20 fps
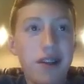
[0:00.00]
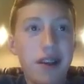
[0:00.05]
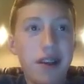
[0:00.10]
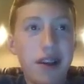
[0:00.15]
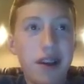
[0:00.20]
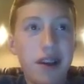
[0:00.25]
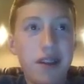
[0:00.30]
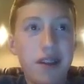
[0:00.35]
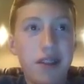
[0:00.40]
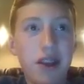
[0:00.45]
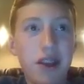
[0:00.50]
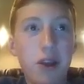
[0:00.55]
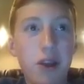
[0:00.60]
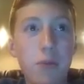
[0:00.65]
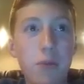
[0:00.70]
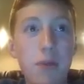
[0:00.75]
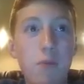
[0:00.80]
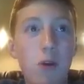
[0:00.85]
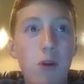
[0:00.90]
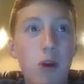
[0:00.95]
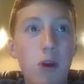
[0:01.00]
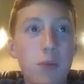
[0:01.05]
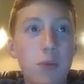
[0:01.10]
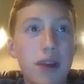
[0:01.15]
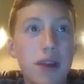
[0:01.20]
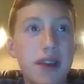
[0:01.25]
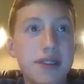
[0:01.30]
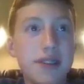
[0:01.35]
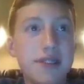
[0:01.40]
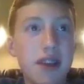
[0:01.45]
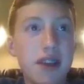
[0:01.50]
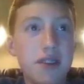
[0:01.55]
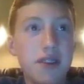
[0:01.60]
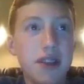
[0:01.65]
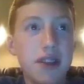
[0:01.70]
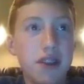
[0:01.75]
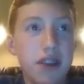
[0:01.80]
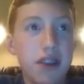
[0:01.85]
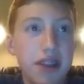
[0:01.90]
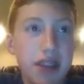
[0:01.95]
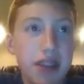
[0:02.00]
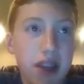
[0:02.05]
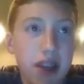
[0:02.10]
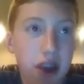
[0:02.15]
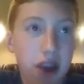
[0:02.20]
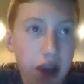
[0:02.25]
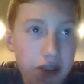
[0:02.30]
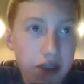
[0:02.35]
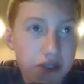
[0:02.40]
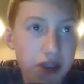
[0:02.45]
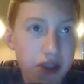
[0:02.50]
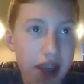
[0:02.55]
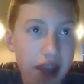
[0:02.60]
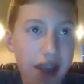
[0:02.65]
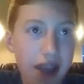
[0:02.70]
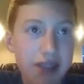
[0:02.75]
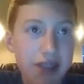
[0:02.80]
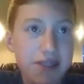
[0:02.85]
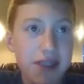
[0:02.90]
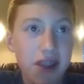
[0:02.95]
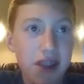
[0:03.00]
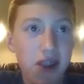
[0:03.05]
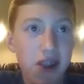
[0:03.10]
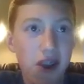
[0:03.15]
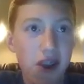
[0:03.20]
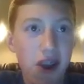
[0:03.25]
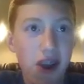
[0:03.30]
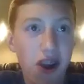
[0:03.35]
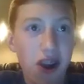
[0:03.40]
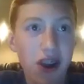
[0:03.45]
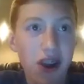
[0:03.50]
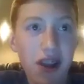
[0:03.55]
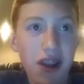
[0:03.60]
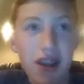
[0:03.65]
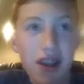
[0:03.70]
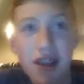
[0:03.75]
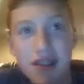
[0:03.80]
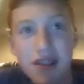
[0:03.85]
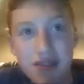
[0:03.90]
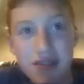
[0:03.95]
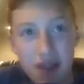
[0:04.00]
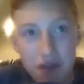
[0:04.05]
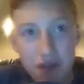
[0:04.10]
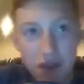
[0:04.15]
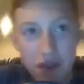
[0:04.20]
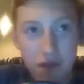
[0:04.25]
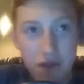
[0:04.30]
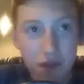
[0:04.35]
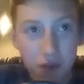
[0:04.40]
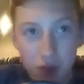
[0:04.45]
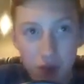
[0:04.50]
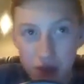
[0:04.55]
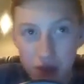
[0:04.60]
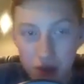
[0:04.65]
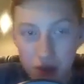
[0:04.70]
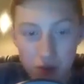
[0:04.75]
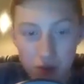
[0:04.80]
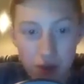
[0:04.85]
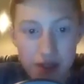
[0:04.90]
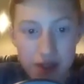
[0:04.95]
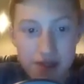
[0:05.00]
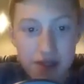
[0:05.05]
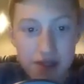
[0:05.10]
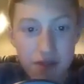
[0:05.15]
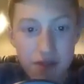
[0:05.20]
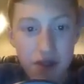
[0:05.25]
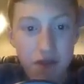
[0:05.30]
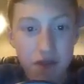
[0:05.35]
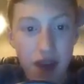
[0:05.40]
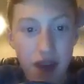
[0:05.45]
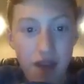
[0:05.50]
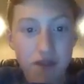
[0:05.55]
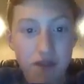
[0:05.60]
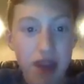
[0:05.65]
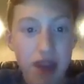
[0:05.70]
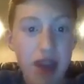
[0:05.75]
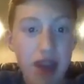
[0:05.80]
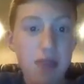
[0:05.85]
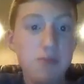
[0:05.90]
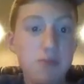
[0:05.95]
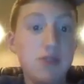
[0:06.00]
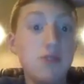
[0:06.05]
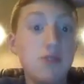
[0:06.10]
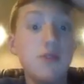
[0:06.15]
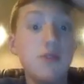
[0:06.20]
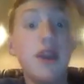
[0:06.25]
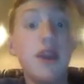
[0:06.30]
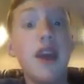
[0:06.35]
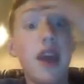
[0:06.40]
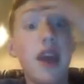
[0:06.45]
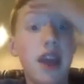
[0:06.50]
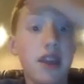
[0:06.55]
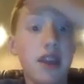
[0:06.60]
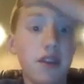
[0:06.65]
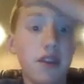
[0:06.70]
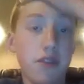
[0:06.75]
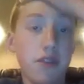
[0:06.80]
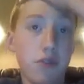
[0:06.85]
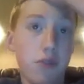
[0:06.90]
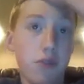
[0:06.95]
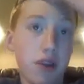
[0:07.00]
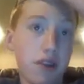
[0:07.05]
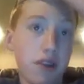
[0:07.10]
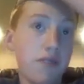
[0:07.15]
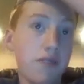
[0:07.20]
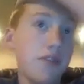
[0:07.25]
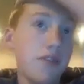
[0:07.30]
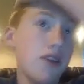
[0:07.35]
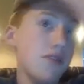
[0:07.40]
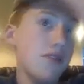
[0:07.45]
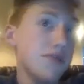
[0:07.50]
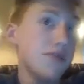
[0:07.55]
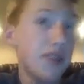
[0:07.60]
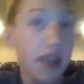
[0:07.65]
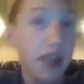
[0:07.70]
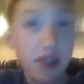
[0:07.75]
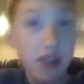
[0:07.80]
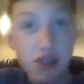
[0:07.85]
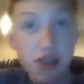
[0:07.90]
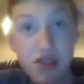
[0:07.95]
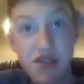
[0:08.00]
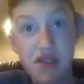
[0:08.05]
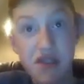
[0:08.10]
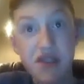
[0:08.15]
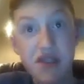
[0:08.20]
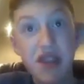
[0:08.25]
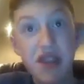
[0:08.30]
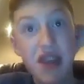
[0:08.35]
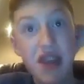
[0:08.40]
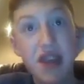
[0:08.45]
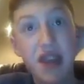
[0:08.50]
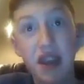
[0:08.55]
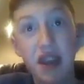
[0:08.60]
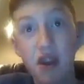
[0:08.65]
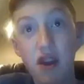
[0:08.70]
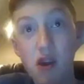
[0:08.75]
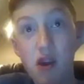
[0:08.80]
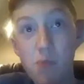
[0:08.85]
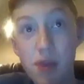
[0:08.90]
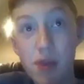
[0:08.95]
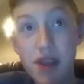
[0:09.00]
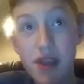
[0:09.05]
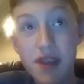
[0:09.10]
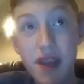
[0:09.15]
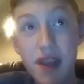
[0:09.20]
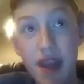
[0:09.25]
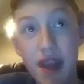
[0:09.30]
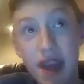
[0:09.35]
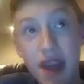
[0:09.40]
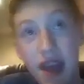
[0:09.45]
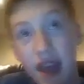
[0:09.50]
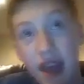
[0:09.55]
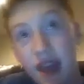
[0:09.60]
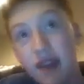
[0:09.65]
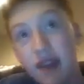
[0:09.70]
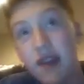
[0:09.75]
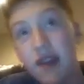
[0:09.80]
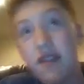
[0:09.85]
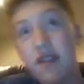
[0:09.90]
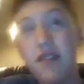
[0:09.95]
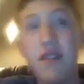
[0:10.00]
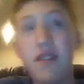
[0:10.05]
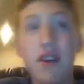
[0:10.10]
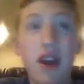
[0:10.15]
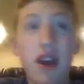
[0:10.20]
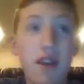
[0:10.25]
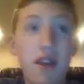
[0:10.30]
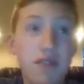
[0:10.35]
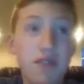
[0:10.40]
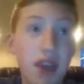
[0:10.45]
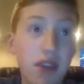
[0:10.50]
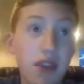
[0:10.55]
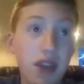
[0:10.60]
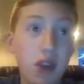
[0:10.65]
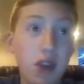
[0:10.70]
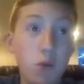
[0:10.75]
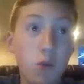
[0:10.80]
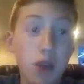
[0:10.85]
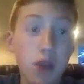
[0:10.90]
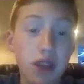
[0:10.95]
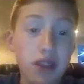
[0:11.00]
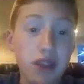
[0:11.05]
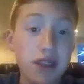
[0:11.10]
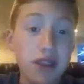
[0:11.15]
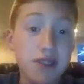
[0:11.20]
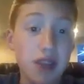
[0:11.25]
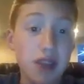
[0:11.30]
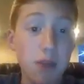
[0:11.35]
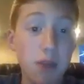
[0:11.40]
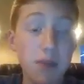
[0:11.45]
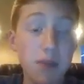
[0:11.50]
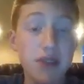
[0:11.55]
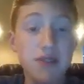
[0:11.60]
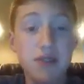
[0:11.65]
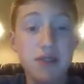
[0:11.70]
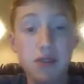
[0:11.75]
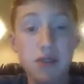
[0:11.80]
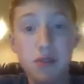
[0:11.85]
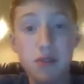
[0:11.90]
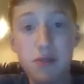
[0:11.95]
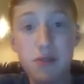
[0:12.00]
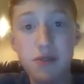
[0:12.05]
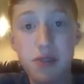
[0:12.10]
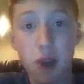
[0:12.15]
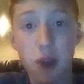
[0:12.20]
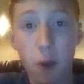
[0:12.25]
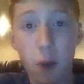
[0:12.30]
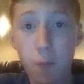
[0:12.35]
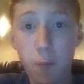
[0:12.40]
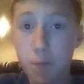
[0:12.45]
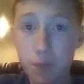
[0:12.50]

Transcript: uh, there'll be more because down here in the contracts there are 70 when you win 75 games you get another one of those that I just did and opened and uh, then they'll have daily and weeklies coming soon so